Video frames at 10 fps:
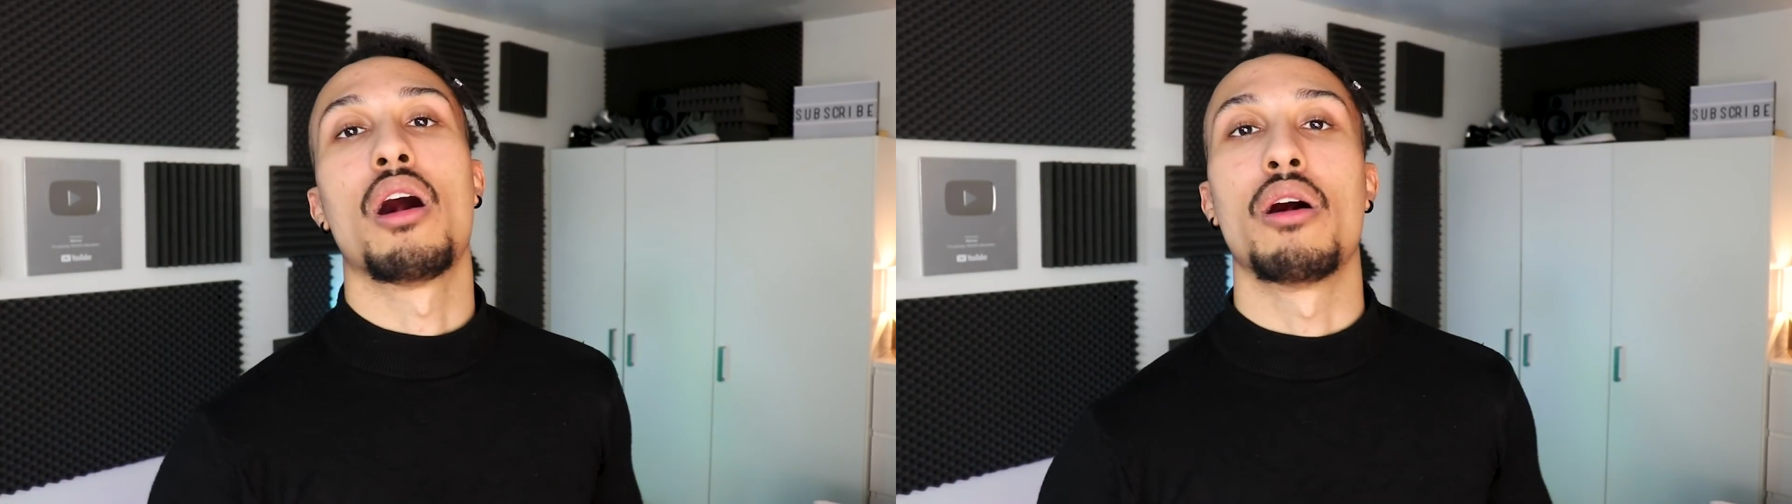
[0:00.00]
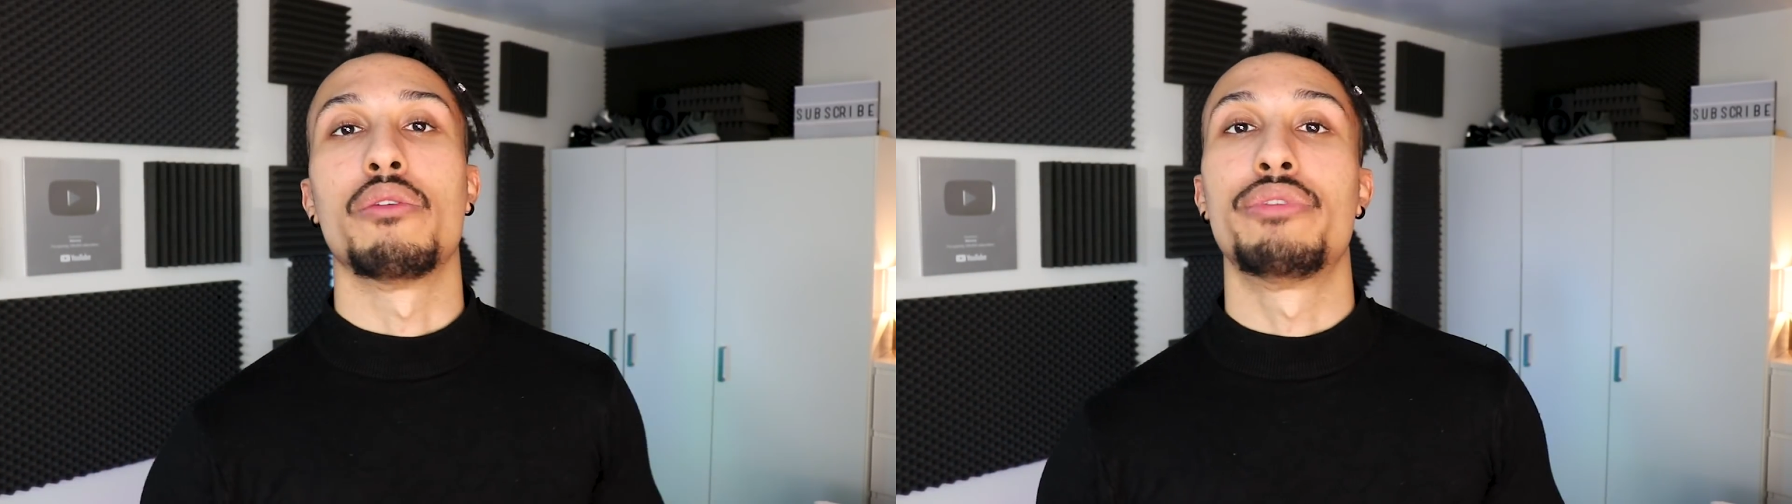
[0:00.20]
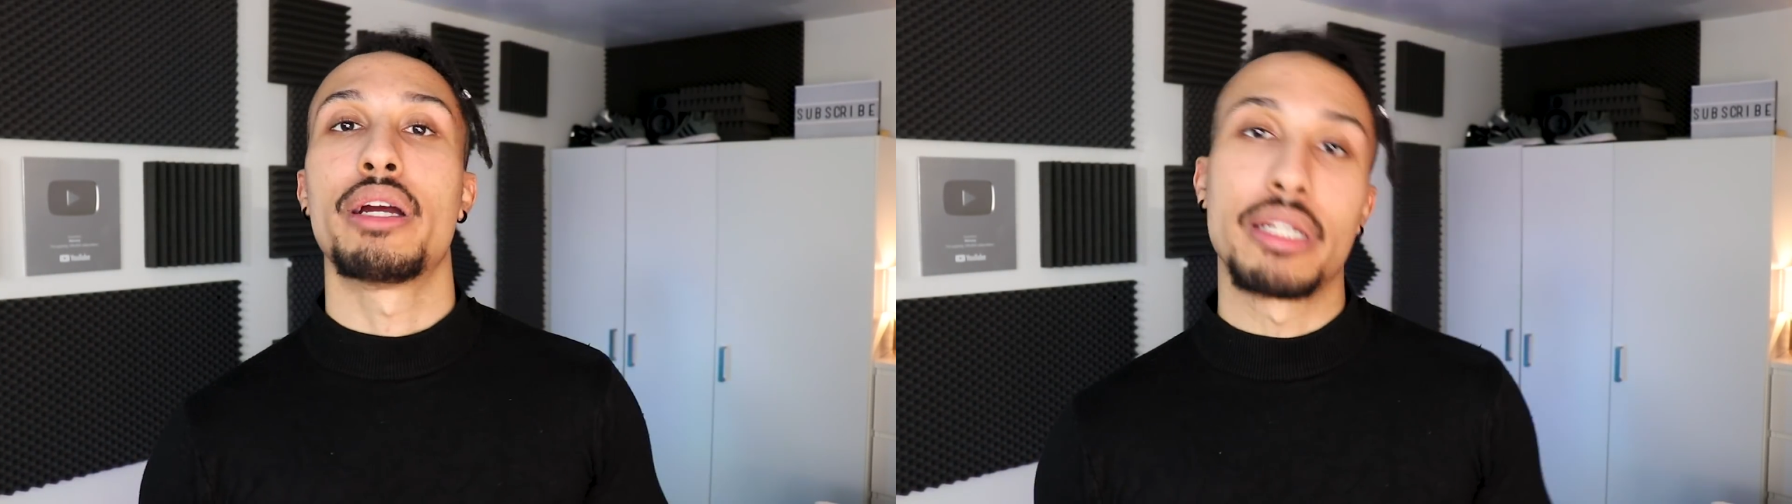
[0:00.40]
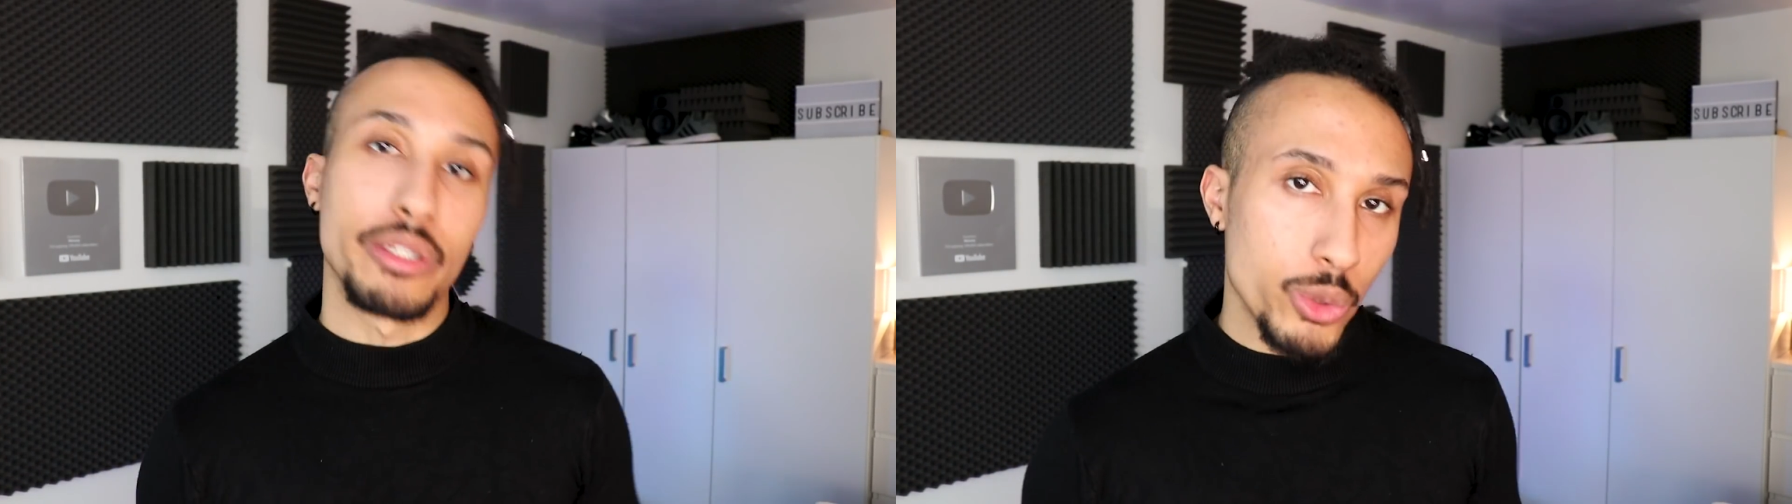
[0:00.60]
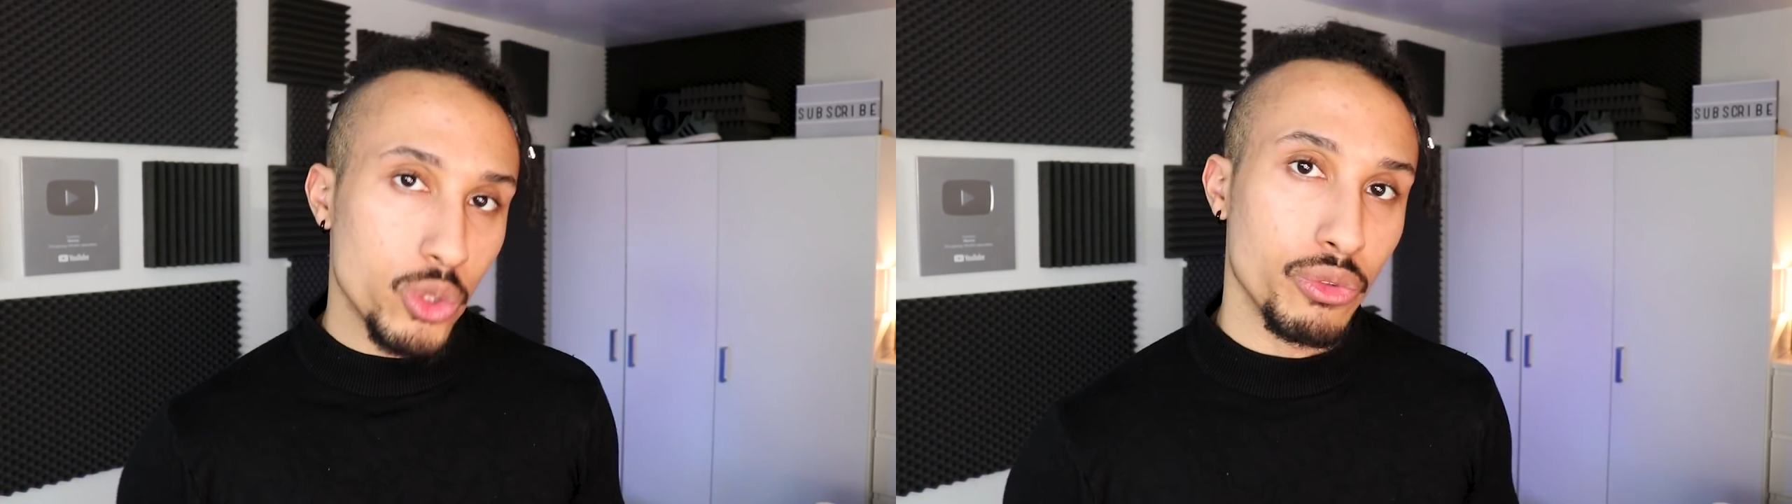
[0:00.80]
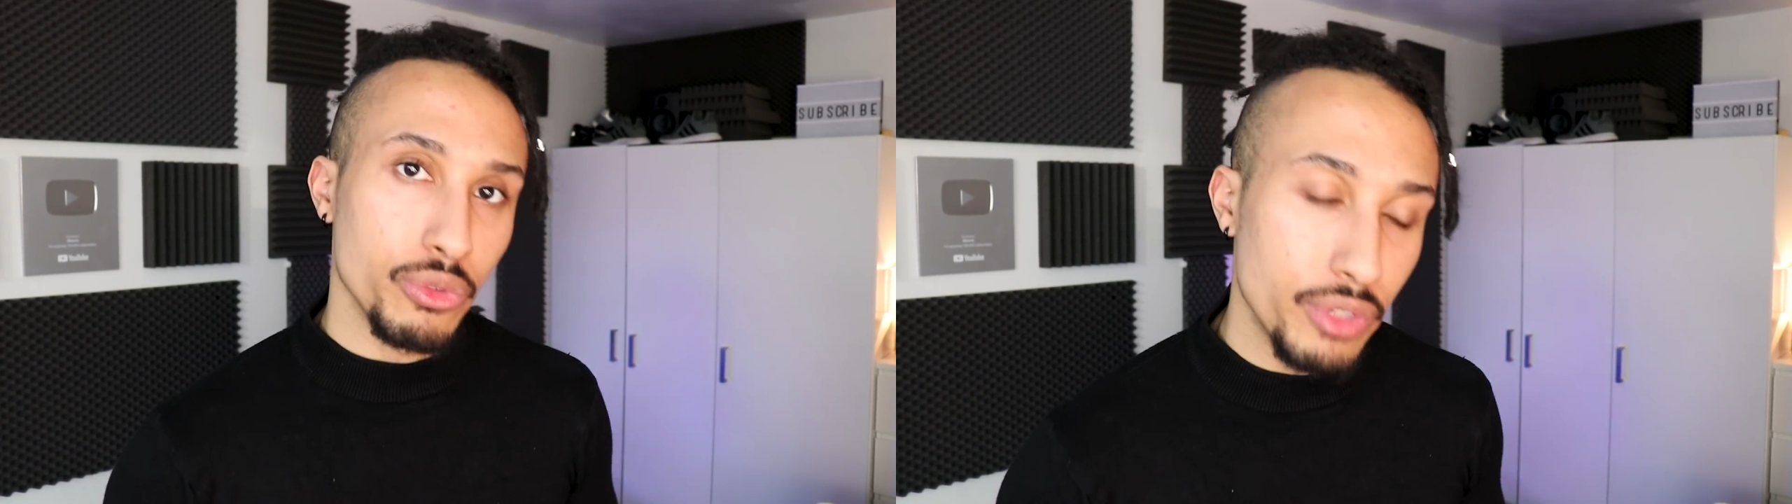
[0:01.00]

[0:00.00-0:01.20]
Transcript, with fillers: of very useful